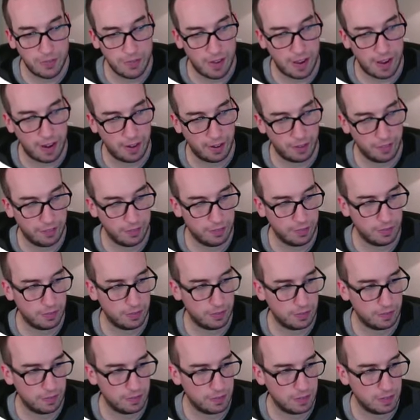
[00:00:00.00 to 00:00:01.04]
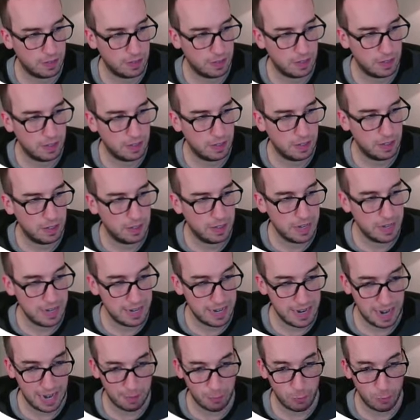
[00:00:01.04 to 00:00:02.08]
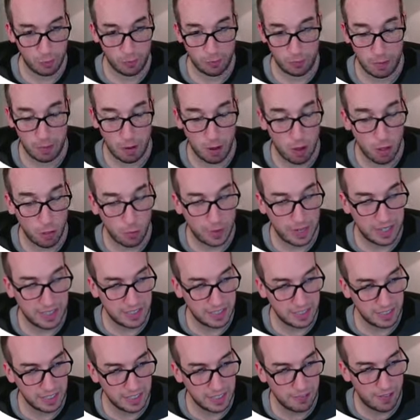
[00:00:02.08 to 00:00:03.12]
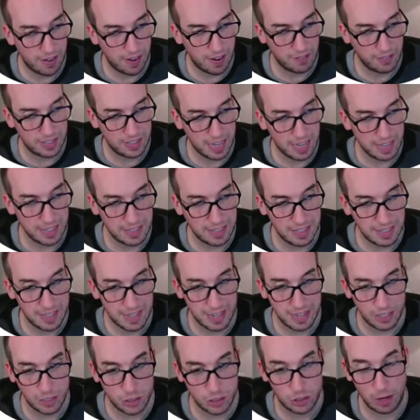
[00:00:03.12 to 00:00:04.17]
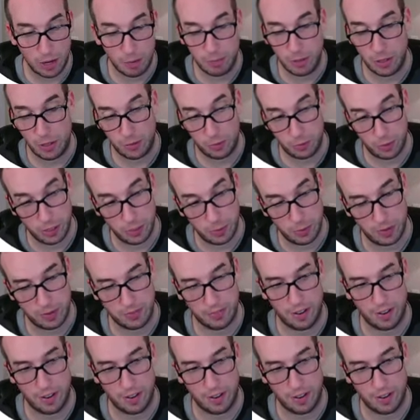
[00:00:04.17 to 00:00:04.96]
thirty five. Damn, went from all the way to sixty five cents. Then it jumped to three